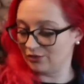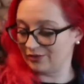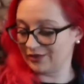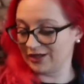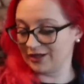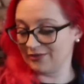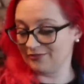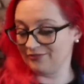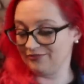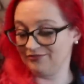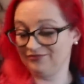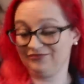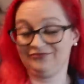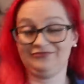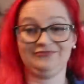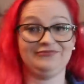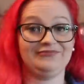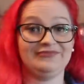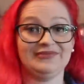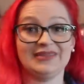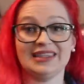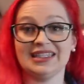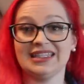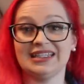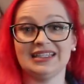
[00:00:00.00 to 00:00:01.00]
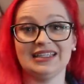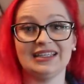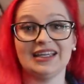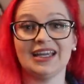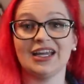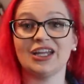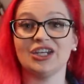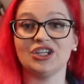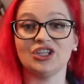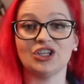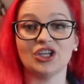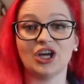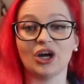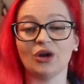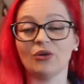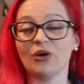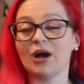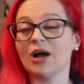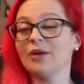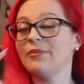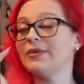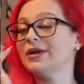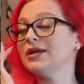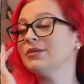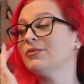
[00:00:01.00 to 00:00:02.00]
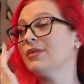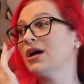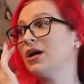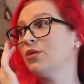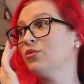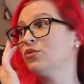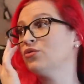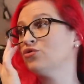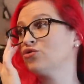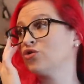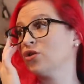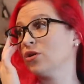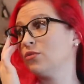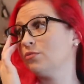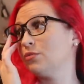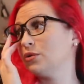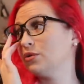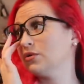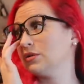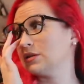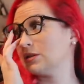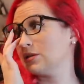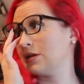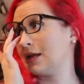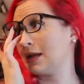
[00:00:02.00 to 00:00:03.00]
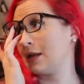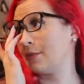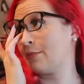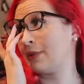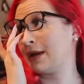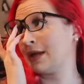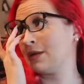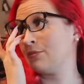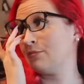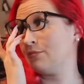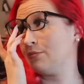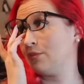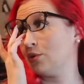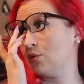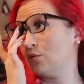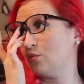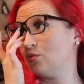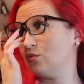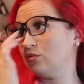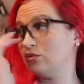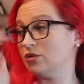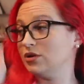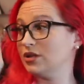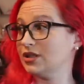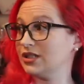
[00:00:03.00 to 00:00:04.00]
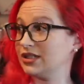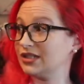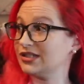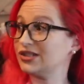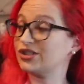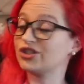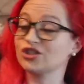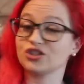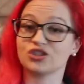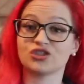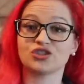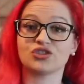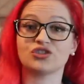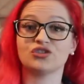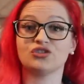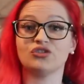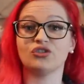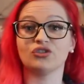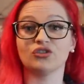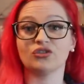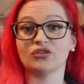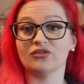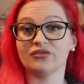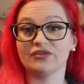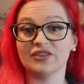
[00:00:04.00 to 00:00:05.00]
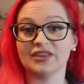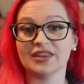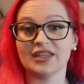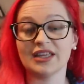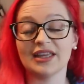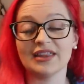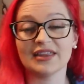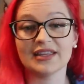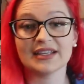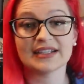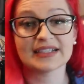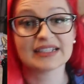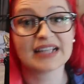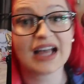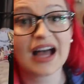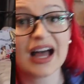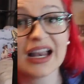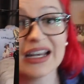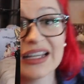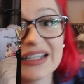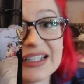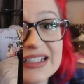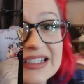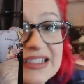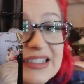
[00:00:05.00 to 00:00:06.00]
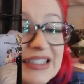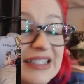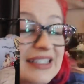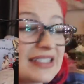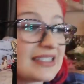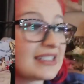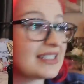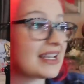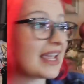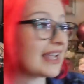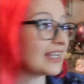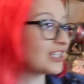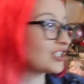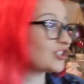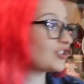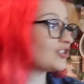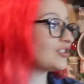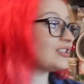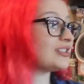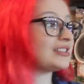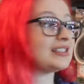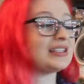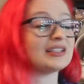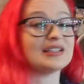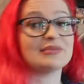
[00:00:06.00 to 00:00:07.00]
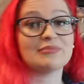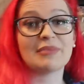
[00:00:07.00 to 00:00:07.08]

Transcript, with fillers: we? No, I mean, my wardrobe looks like a paintball has just gone off in there. There's colours, there's textures, there's